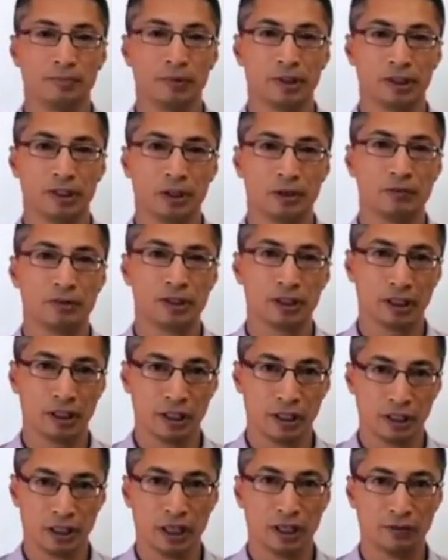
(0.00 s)
So
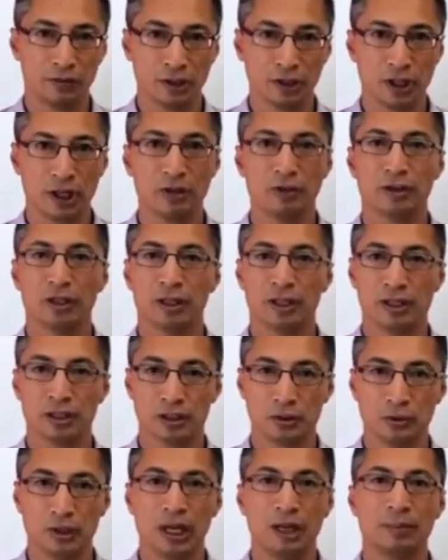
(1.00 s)
obviously, if you don't, then it is
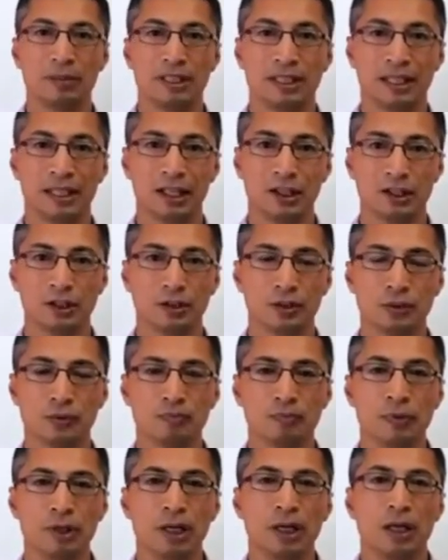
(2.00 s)
a good habit to get
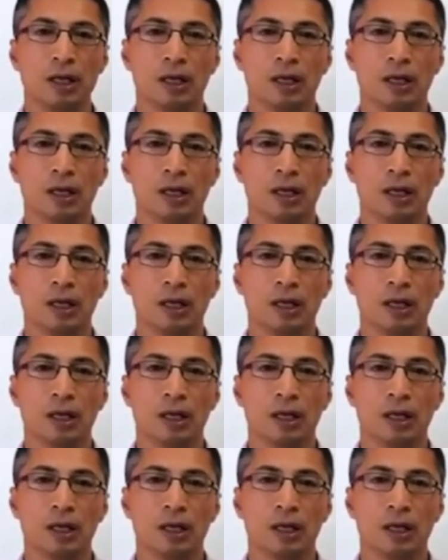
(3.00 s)
into.